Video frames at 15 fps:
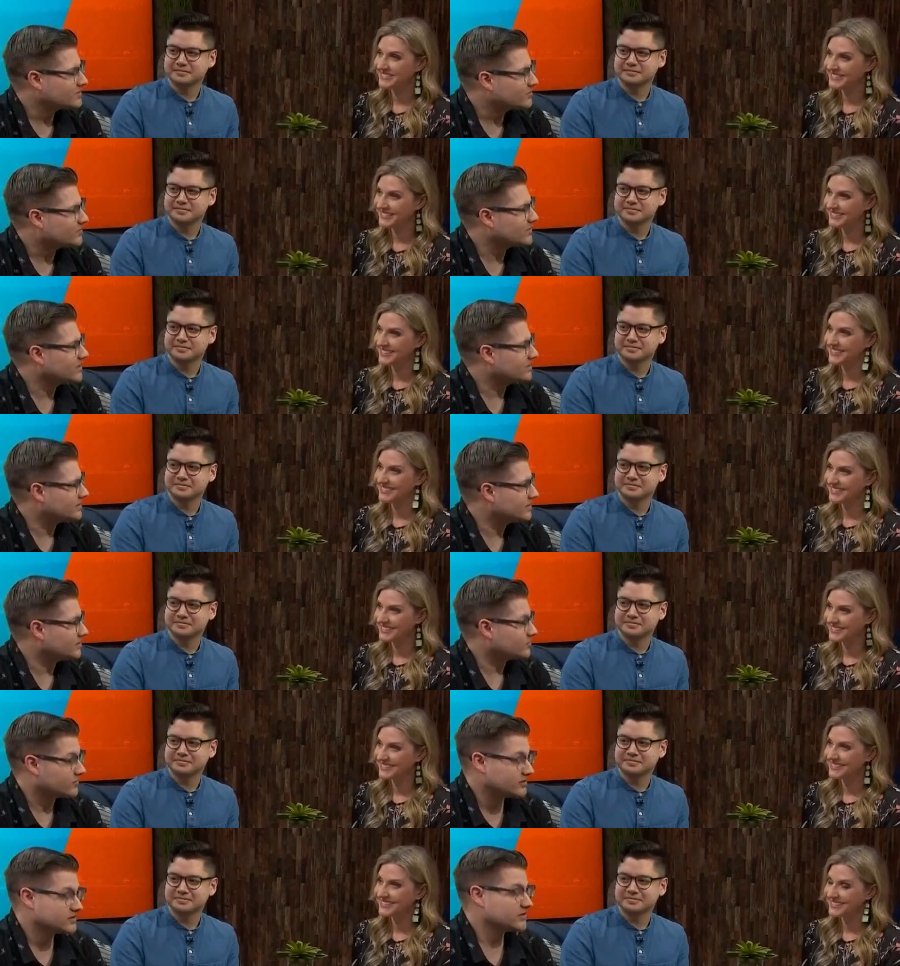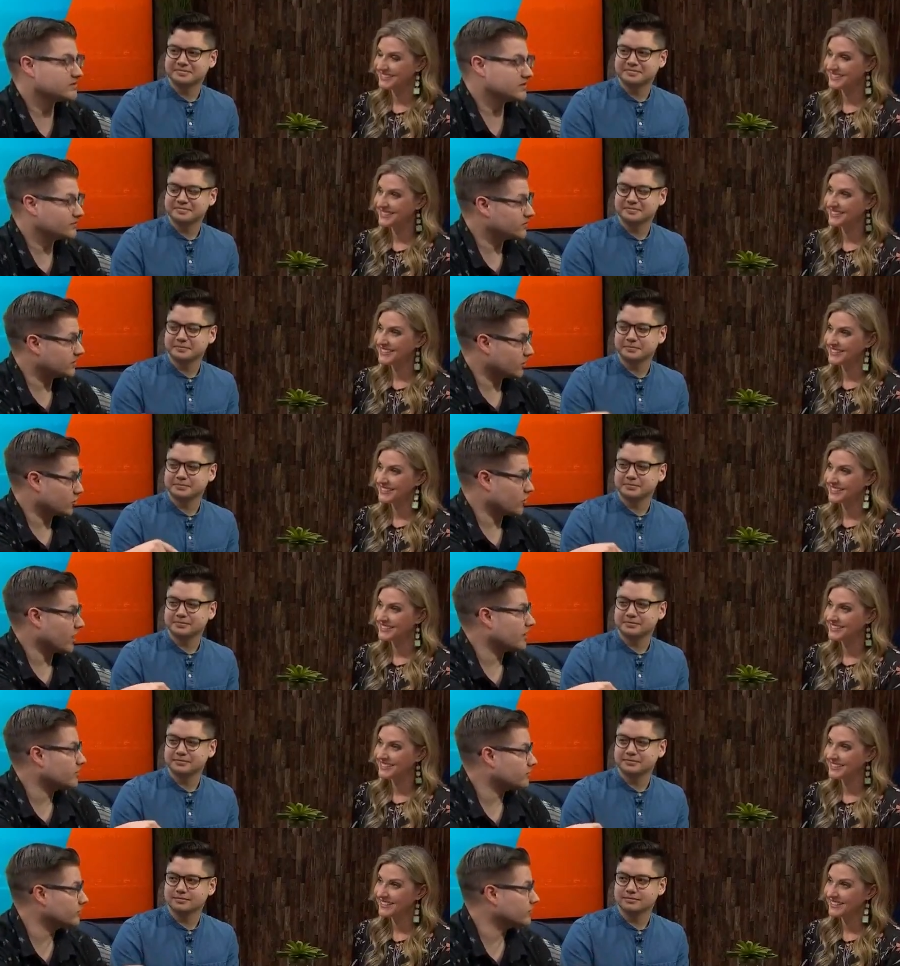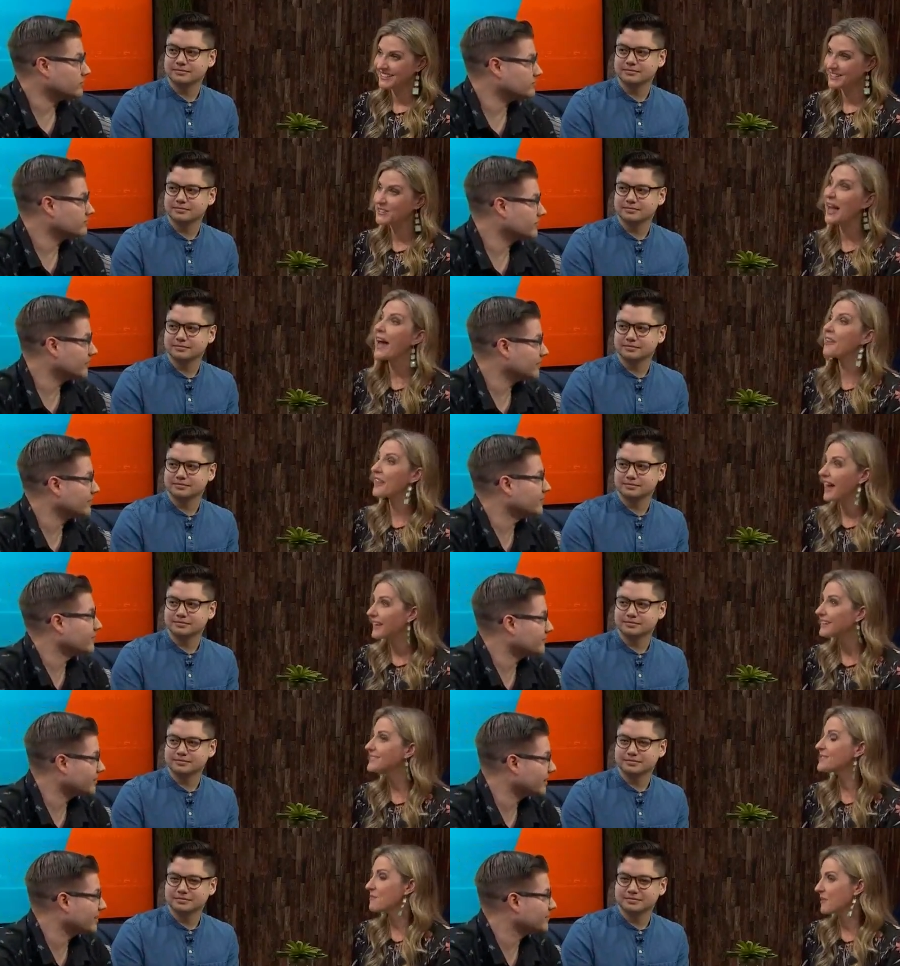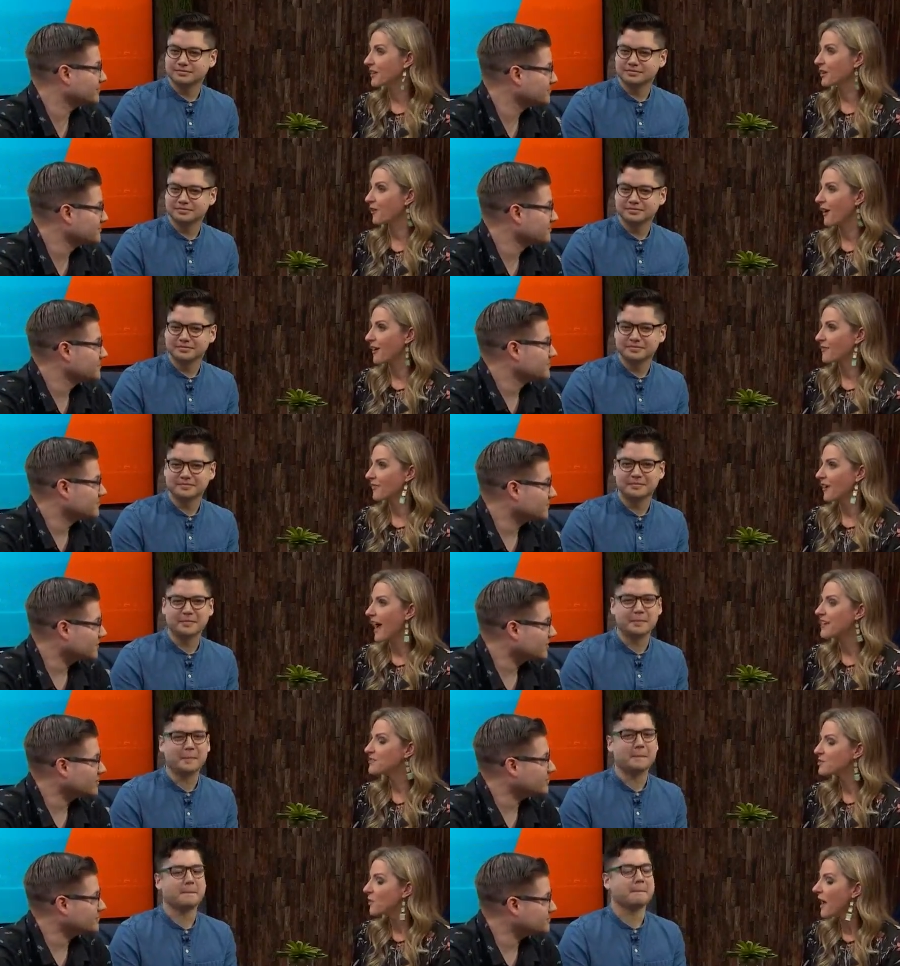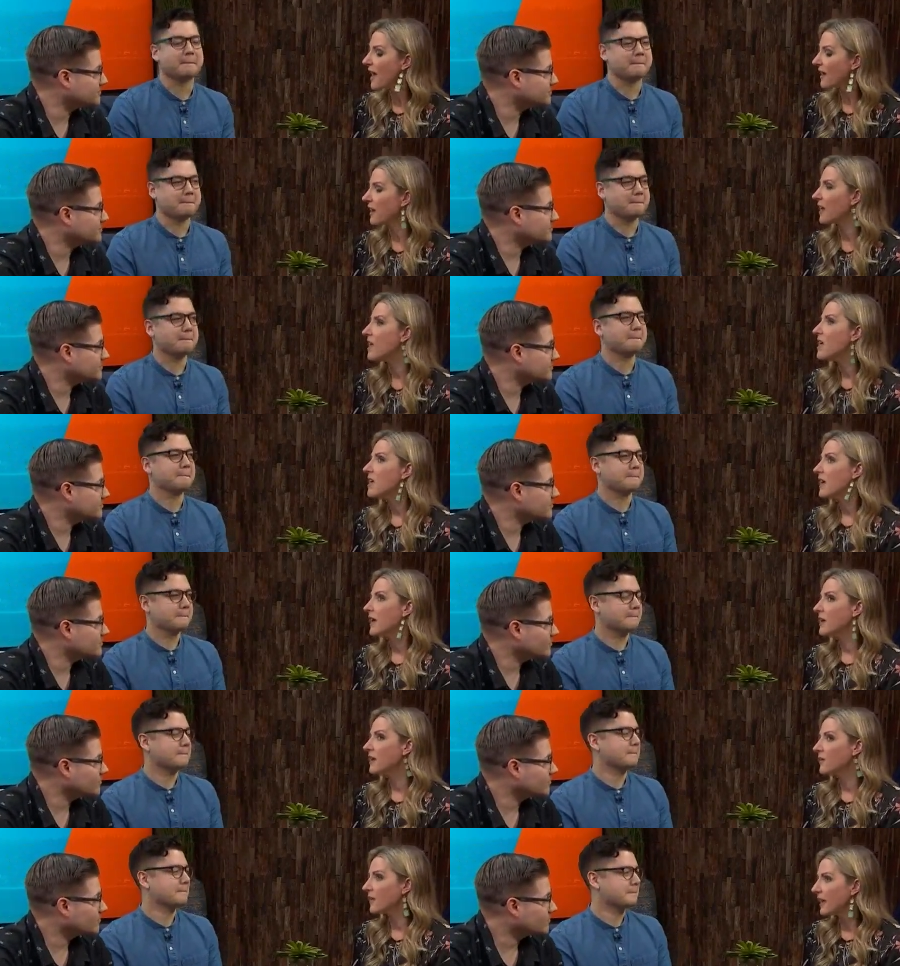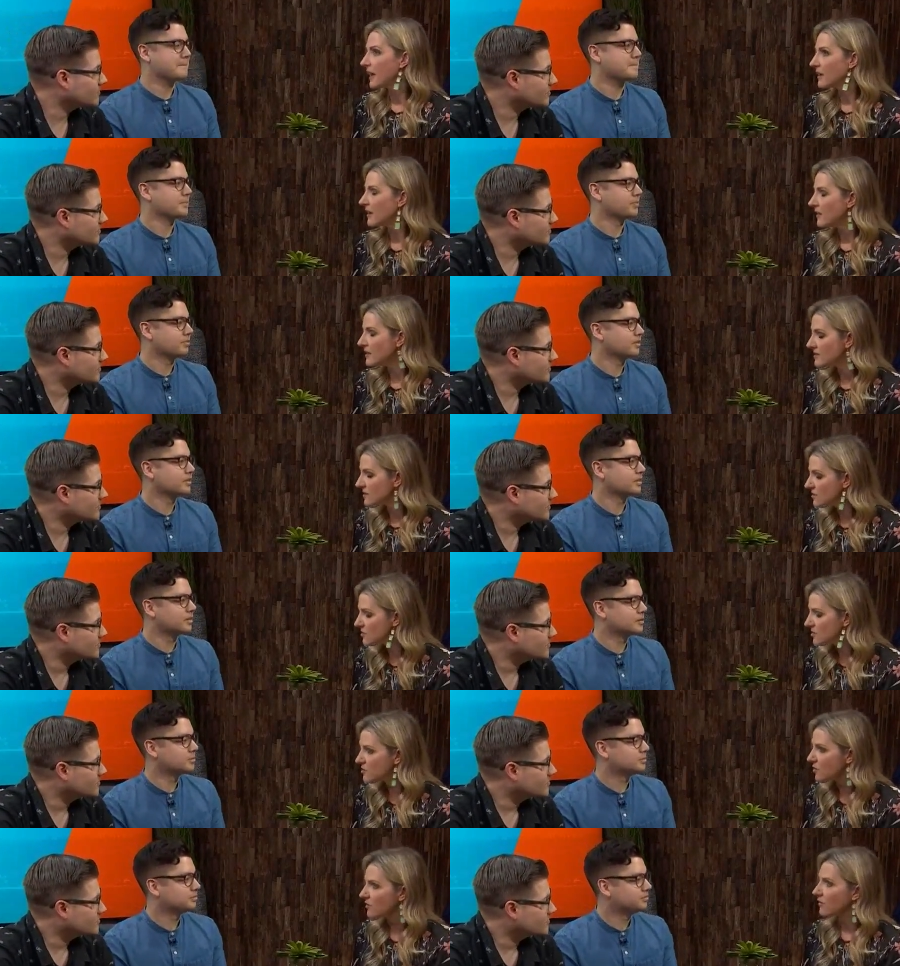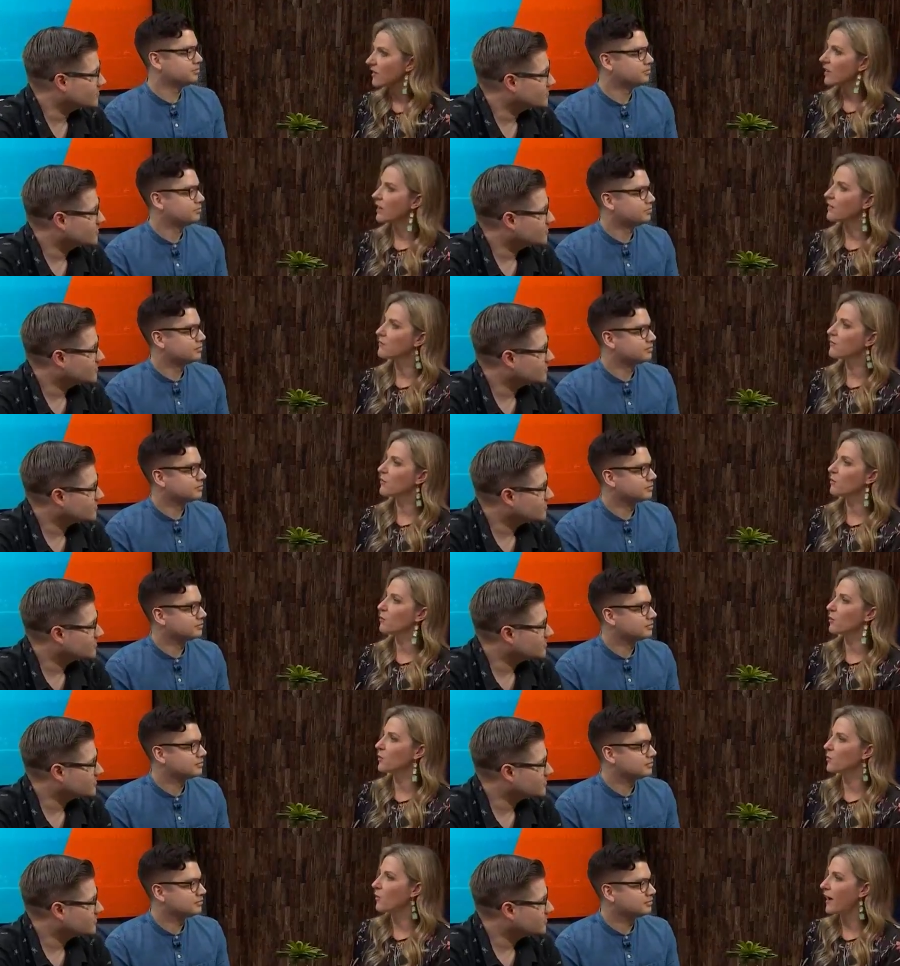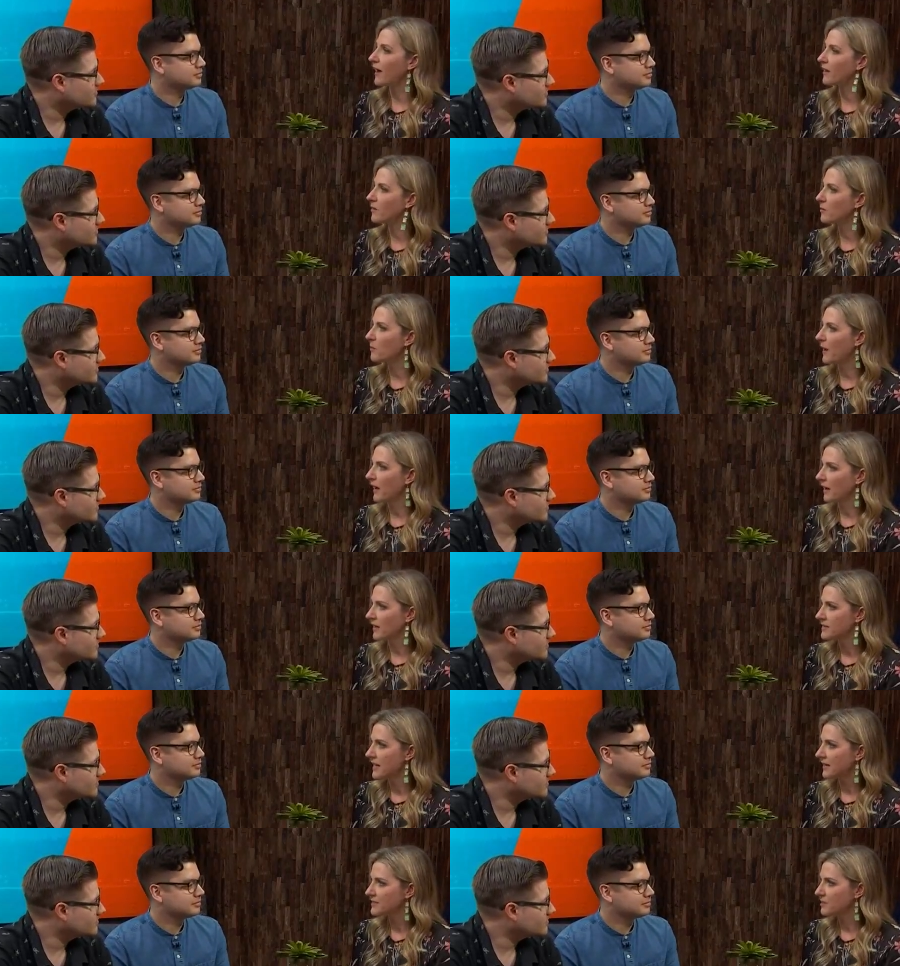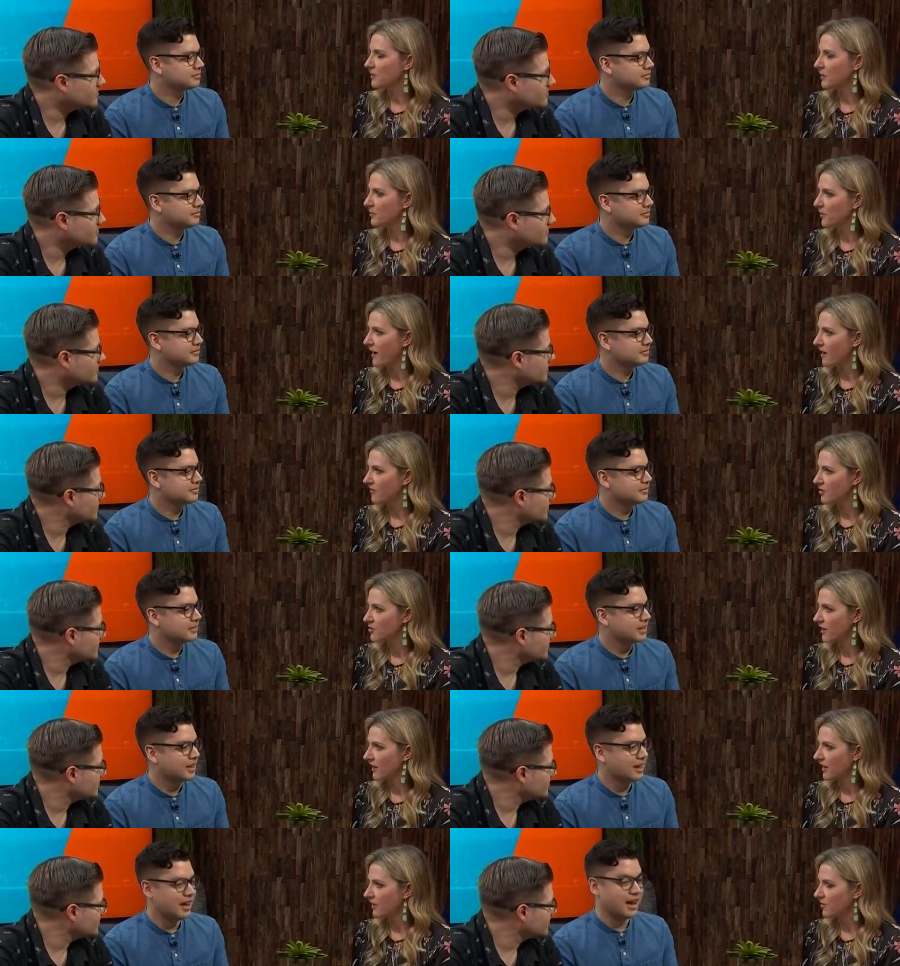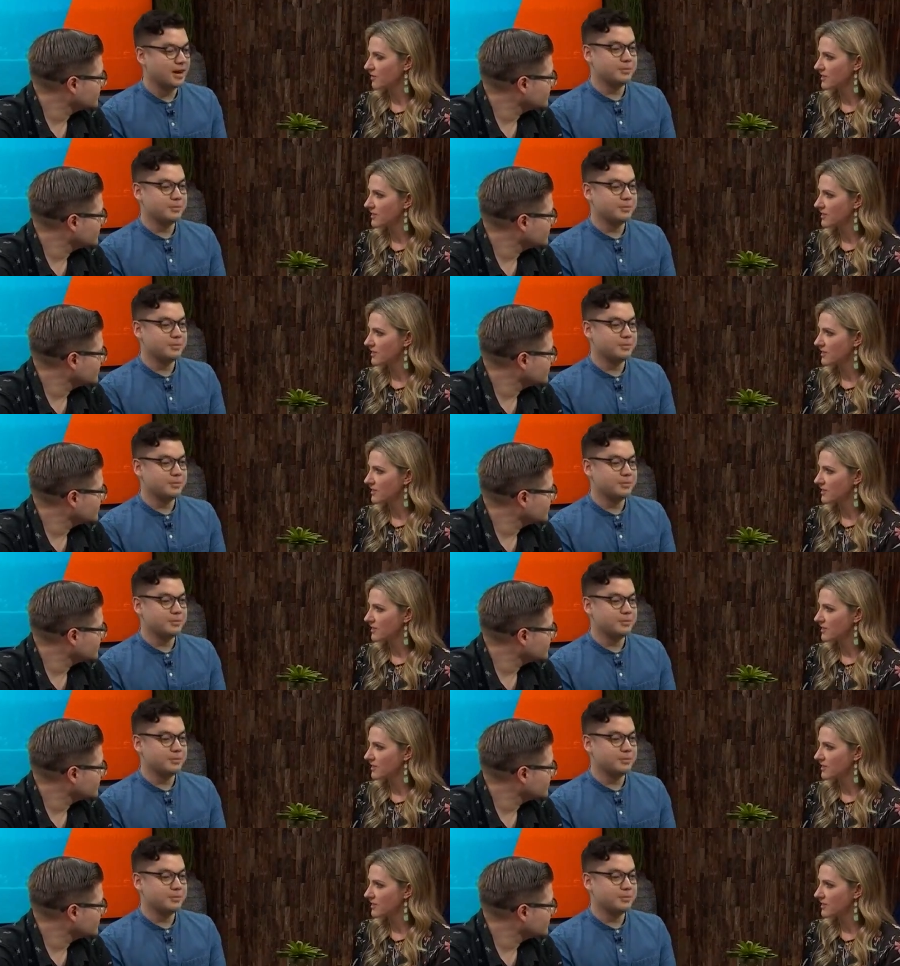Speaker 1: big deal. This is something to cry over. Yeah, right yeah. something
Speaker 2: to cry over. Yeah. And so, and it, it, this is deserving of the worldwide panic attacks that people are having trying to get their I